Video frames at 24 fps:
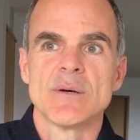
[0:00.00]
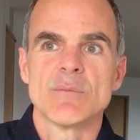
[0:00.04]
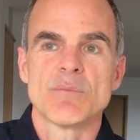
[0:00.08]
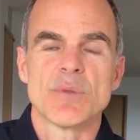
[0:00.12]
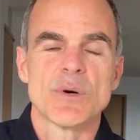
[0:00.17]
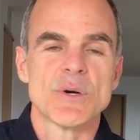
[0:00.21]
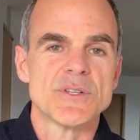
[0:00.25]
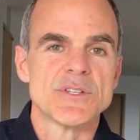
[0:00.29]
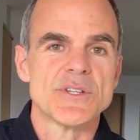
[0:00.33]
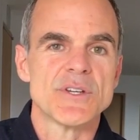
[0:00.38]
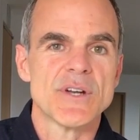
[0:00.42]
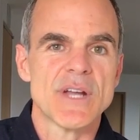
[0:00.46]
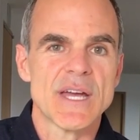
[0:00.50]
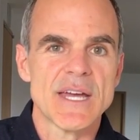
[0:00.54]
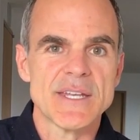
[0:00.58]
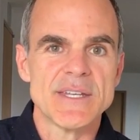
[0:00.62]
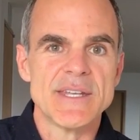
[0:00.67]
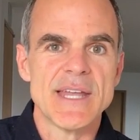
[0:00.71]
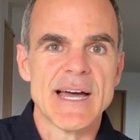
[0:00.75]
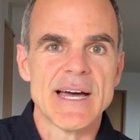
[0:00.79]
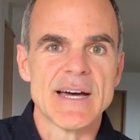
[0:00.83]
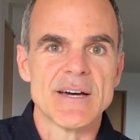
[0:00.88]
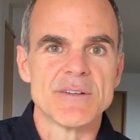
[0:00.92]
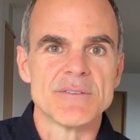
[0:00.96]
putting your head
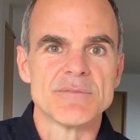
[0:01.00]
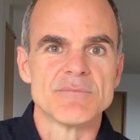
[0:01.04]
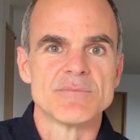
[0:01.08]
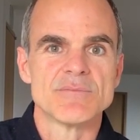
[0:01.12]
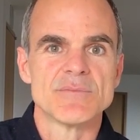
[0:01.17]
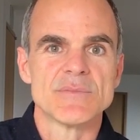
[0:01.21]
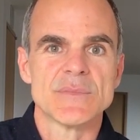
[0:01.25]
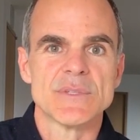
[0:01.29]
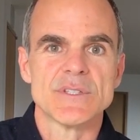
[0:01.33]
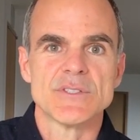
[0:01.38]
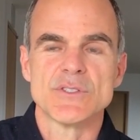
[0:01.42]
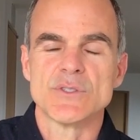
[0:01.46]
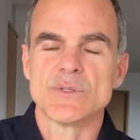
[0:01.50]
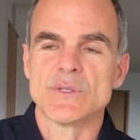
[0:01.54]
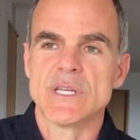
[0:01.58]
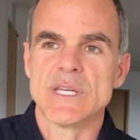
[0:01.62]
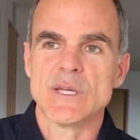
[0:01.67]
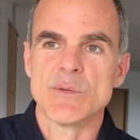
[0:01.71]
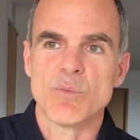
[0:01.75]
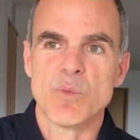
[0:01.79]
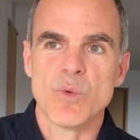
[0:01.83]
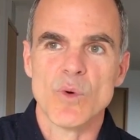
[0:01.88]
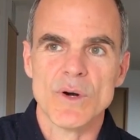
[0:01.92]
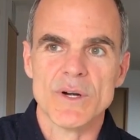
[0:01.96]
down, and you
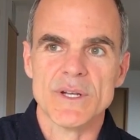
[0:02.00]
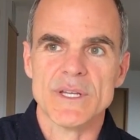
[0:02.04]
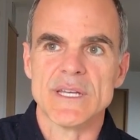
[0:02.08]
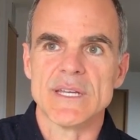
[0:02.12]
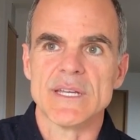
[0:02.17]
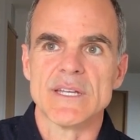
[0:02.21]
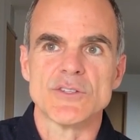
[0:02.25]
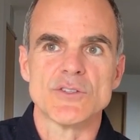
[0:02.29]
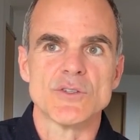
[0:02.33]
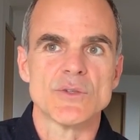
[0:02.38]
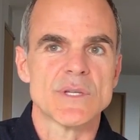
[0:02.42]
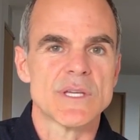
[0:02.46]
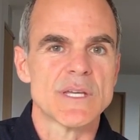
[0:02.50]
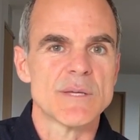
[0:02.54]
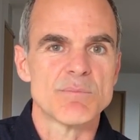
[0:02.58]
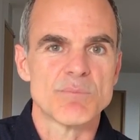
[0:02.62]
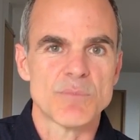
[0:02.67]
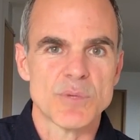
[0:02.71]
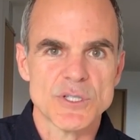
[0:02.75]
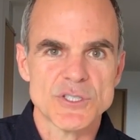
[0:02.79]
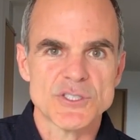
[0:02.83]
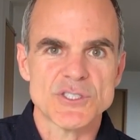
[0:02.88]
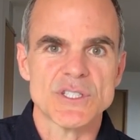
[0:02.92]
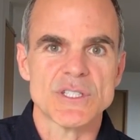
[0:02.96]
keep working, and you keep
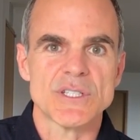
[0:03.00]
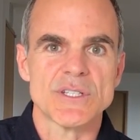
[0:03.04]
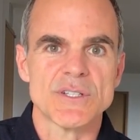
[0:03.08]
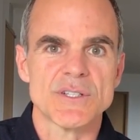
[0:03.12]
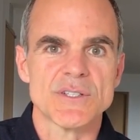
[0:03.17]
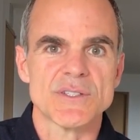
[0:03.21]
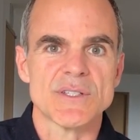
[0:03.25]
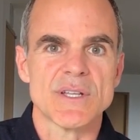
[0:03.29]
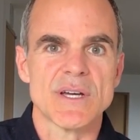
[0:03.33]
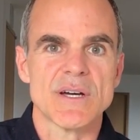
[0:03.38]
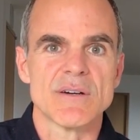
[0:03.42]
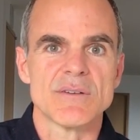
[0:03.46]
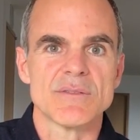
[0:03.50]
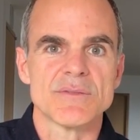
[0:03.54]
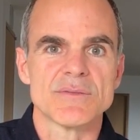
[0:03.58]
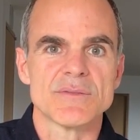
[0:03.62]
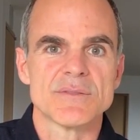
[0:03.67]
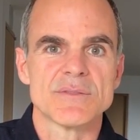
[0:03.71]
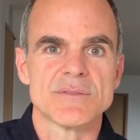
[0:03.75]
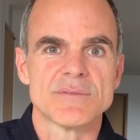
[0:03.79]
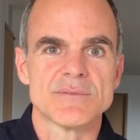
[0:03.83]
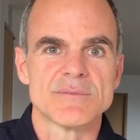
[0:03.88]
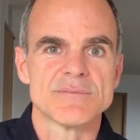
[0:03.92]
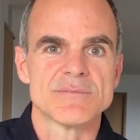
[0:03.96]
pushing yourself,
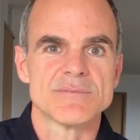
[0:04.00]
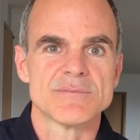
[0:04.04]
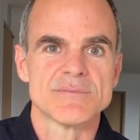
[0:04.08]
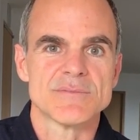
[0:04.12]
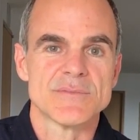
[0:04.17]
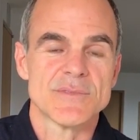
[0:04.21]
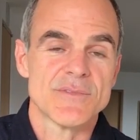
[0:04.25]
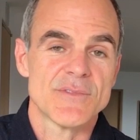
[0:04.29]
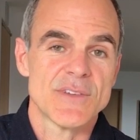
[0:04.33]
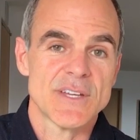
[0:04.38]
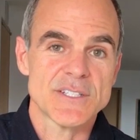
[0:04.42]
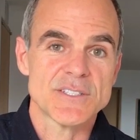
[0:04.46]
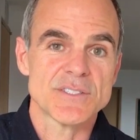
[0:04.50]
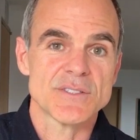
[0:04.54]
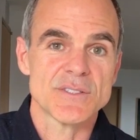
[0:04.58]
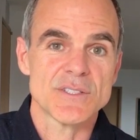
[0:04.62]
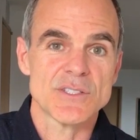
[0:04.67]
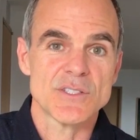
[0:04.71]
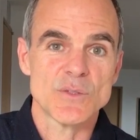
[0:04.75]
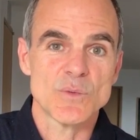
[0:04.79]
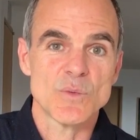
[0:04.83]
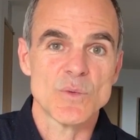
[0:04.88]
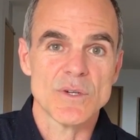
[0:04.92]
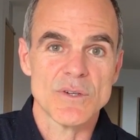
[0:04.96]
eventually
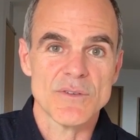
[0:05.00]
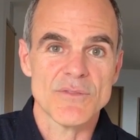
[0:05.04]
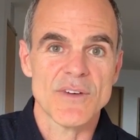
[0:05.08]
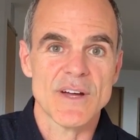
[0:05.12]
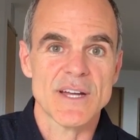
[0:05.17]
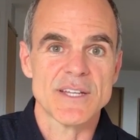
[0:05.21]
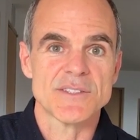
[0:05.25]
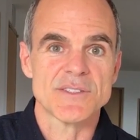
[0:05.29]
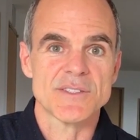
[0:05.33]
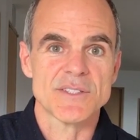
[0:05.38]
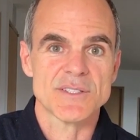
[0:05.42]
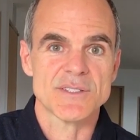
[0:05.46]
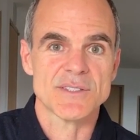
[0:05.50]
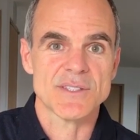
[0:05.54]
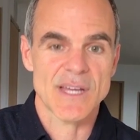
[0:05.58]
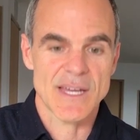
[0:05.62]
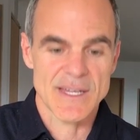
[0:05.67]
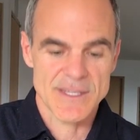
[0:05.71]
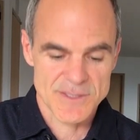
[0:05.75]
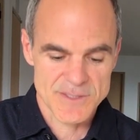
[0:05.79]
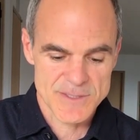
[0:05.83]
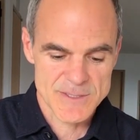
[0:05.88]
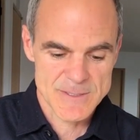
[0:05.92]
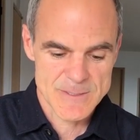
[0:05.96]
you will find
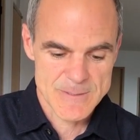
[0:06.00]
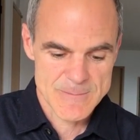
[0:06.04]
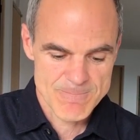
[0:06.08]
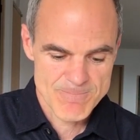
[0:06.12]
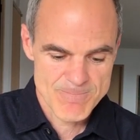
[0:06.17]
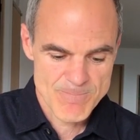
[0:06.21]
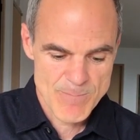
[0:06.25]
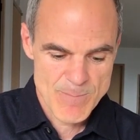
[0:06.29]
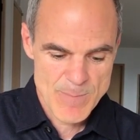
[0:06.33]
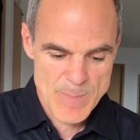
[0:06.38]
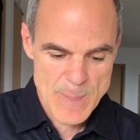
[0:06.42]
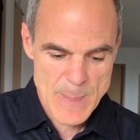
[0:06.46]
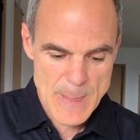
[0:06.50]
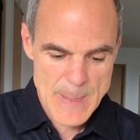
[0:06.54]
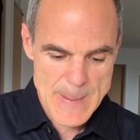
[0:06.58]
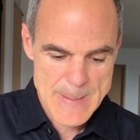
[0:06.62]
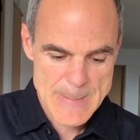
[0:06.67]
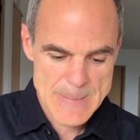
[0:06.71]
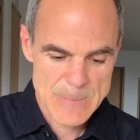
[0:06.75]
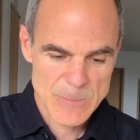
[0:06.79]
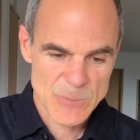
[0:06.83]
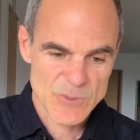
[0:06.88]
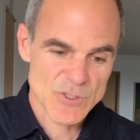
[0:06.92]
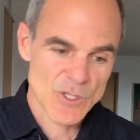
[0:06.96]
success.
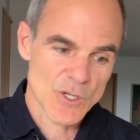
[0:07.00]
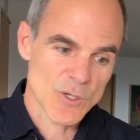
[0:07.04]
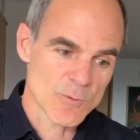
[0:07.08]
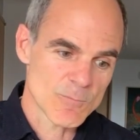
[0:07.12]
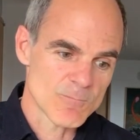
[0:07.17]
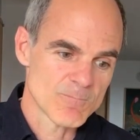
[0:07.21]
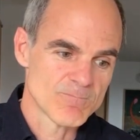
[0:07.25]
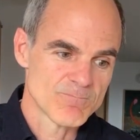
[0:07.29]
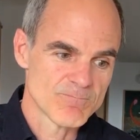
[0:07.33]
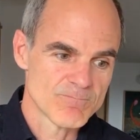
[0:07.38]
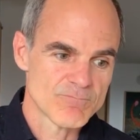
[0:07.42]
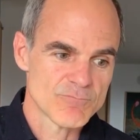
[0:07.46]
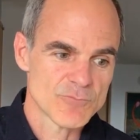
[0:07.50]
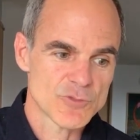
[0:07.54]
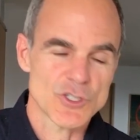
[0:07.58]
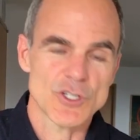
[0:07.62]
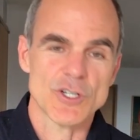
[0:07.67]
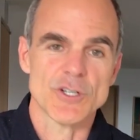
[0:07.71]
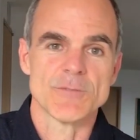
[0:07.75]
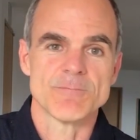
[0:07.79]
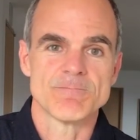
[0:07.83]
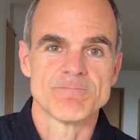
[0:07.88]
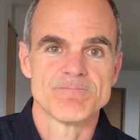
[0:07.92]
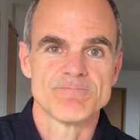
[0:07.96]
So,
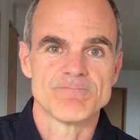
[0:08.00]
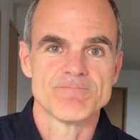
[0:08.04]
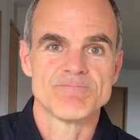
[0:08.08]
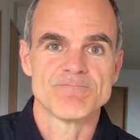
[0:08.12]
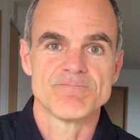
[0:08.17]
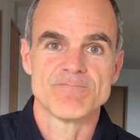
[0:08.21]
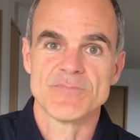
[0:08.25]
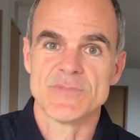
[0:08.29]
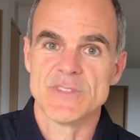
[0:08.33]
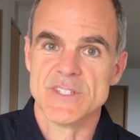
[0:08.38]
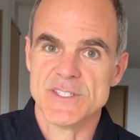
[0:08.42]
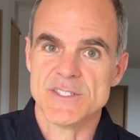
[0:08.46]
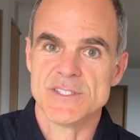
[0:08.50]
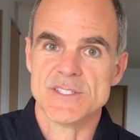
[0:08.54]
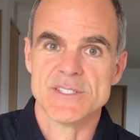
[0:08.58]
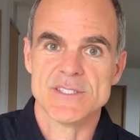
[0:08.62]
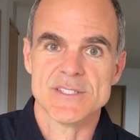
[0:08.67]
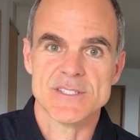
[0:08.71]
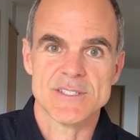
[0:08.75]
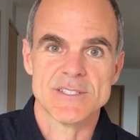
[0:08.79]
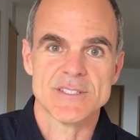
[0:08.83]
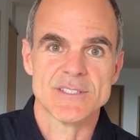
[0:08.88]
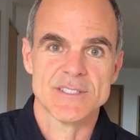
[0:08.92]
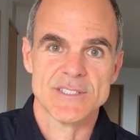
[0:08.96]
sure,
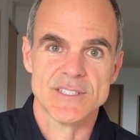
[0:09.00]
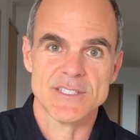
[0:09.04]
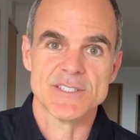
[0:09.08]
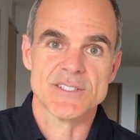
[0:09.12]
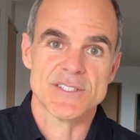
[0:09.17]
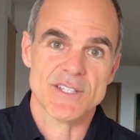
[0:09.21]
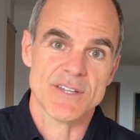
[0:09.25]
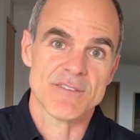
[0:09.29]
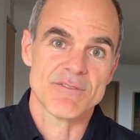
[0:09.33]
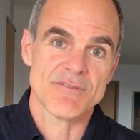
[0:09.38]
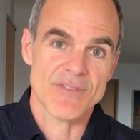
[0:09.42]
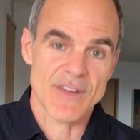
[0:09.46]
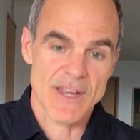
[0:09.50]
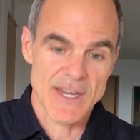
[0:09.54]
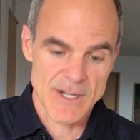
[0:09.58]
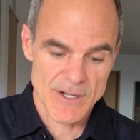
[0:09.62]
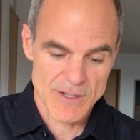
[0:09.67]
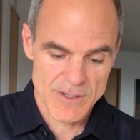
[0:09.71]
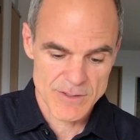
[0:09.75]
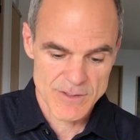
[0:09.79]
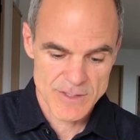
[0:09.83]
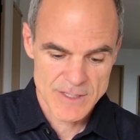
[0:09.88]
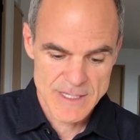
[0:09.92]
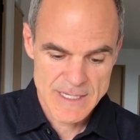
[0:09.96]
this is
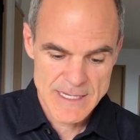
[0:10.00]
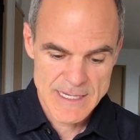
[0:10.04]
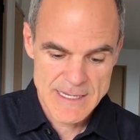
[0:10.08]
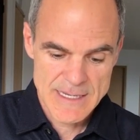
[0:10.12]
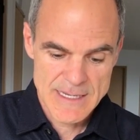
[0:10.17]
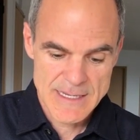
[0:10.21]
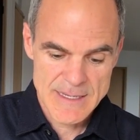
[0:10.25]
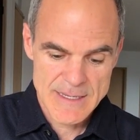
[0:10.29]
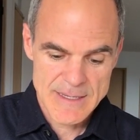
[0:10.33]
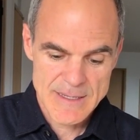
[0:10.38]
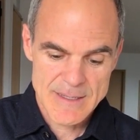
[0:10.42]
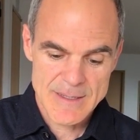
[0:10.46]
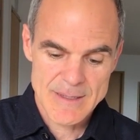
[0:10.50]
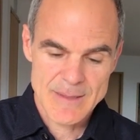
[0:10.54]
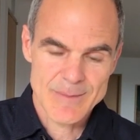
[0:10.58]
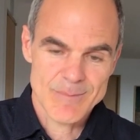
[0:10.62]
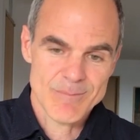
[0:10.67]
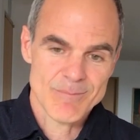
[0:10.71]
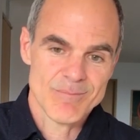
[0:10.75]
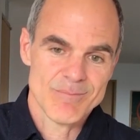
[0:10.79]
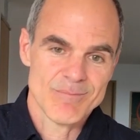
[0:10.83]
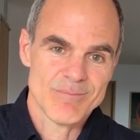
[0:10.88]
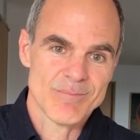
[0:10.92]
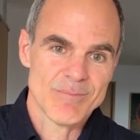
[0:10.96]
unfair,
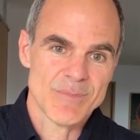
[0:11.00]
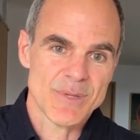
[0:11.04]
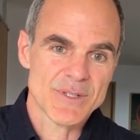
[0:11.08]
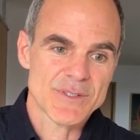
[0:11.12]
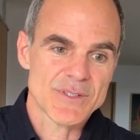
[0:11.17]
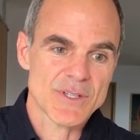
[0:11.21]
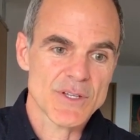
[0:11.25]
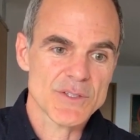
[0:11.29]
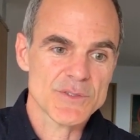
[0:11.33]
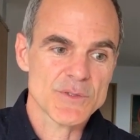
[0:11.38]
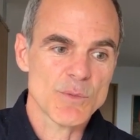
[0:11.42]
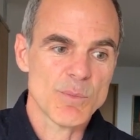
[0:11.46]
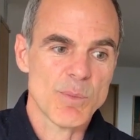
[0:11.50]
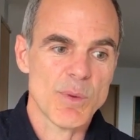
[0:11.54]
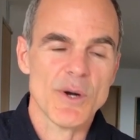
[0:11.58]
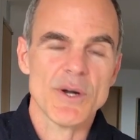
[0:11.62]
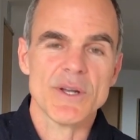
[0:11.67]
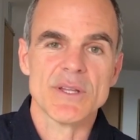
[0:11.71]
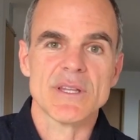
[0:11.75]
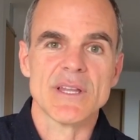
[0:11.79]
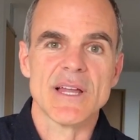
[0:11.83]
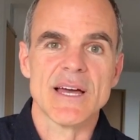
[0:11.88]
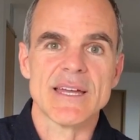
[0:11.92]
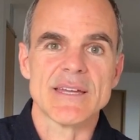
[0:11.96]
but it's also part
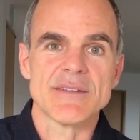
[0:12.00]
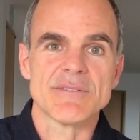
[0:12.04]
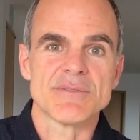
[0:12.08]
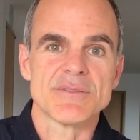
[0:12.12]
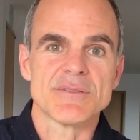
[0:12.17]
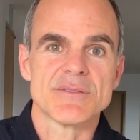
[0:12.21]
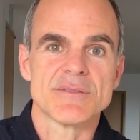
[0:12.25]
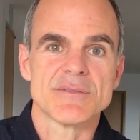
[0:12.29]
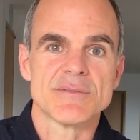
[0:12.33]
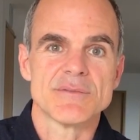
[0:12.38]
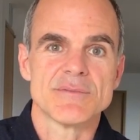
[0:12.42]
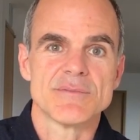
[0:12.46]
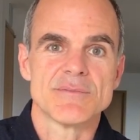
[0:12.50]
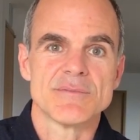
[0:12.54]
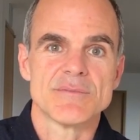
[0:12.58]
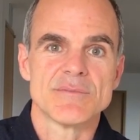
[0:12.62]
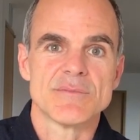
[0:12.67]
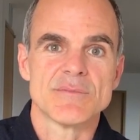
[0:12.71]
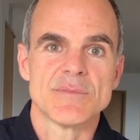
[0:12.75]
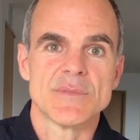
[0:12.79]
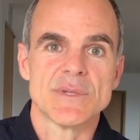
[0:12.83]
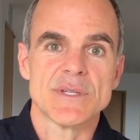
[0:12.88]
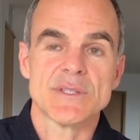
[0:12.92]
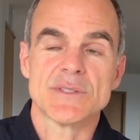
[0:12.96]
of life.
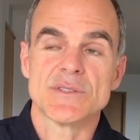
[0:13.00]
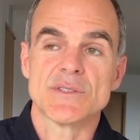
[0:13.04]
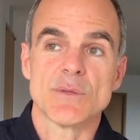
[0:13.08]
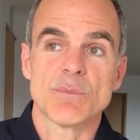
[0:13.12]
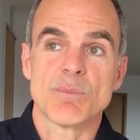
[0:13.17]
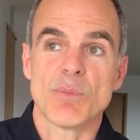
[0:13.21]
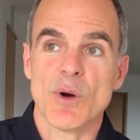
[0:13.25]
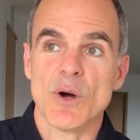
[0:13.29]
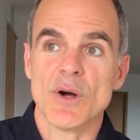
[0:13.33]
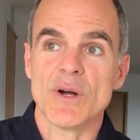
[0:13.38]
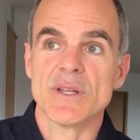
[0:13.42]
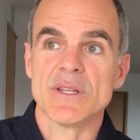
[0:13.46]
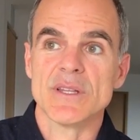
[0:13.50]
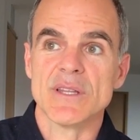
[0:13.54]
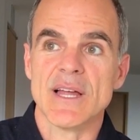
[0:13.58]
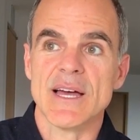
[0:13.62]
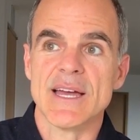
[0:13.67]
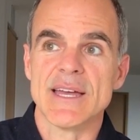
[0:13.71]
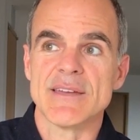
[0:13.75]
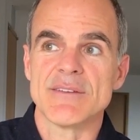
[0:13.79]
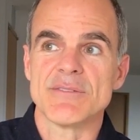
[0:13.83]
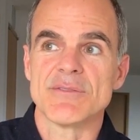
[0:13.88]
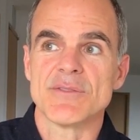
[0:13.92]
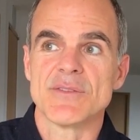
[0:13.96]
It's a part of
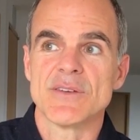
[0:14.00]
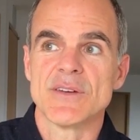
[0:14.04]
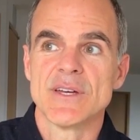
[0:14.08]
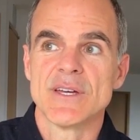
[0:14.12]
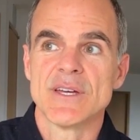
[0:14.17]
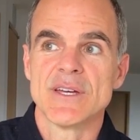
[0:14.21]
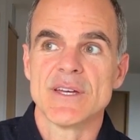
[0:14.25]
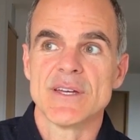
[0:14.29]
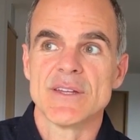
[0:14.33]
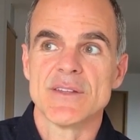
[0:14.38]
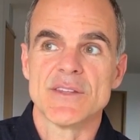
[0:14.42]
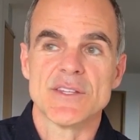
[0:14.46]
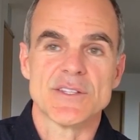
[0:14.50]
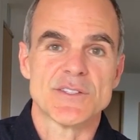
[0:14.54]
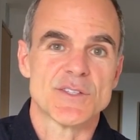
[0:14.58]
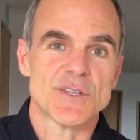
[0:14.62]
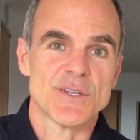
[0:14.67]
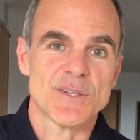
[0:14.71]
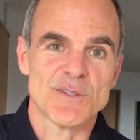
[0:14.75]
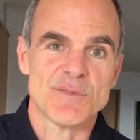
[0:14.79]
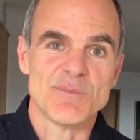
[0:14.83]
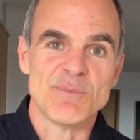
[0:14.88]
life that took